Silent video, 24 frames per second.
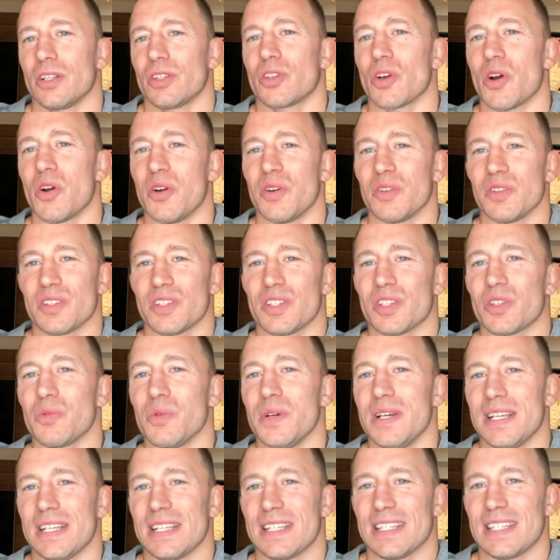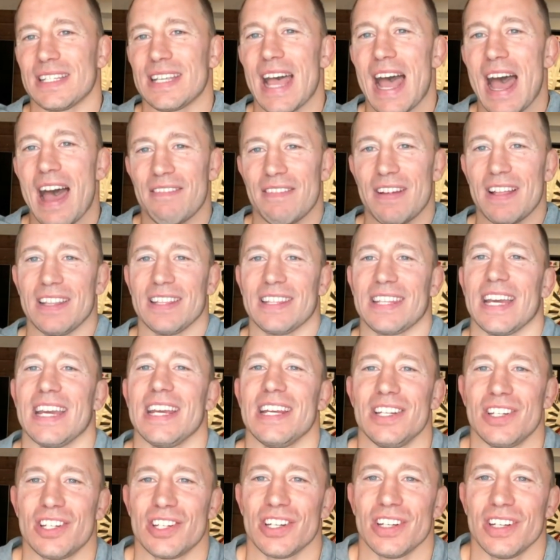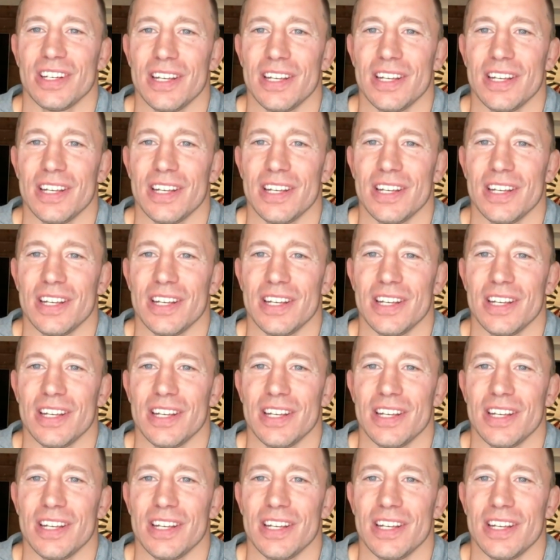Turns to his advantage.